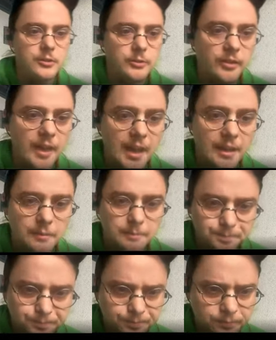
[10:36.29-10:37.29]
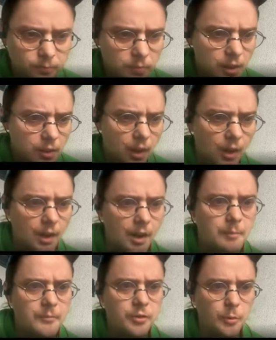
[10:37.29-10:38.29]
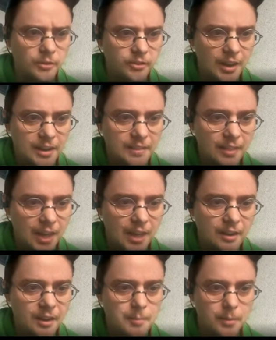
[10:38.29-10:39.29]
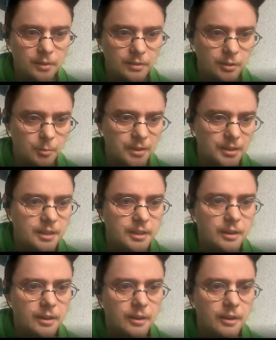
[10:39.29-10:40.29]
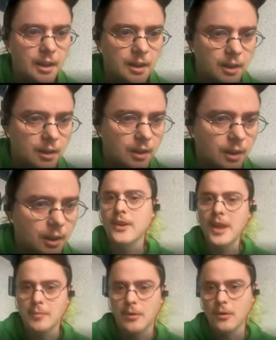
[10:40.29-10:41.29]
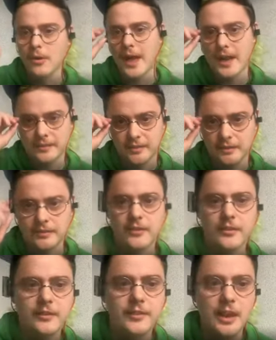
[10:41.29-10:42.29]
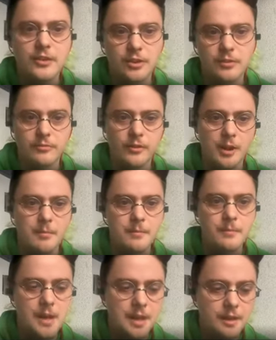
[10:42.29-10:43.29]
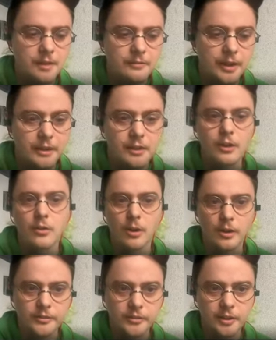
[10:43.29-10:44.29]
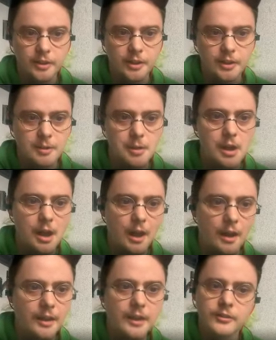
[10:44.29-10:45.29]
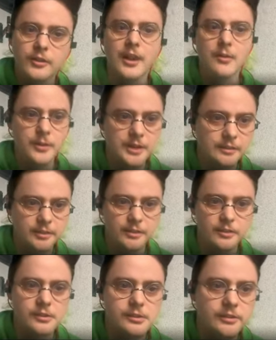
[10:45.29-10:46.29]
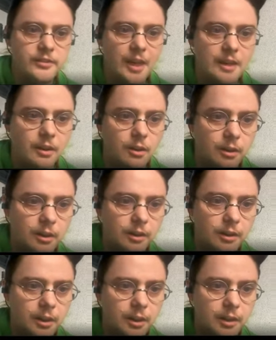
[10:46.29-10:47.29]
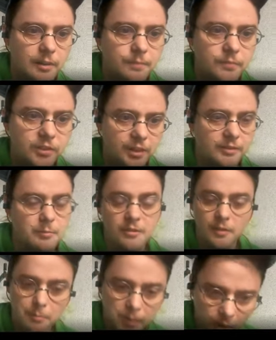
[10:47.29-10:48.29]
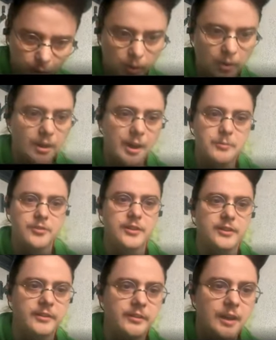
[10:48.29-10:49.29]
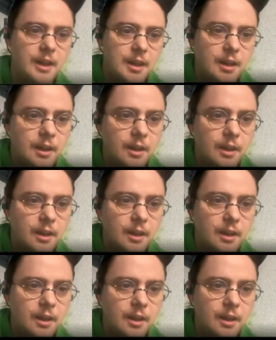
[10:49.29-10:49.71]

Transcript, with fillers: we're going to use that. Um, so we're setting that up a little bit here to enable access to this agent from like across the uh, internet. We need to set our uh, set some of our middleware options